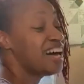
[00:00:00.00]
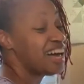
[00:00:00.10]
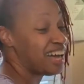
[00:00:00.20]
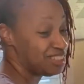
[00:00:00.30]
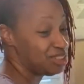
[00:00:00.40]

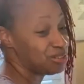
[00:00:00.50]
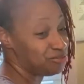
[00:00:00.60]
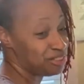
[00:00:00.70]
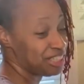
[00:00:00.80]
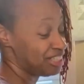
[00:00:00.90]
I know the
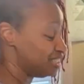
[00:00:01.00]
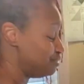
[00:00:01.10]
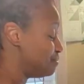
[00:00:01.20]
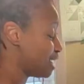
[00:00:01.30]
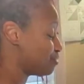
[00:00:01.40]
feeling.
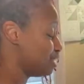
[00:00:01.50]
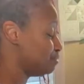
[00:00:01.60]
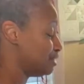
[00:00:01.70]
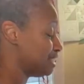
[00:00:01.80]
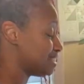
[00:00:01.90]
My creamer is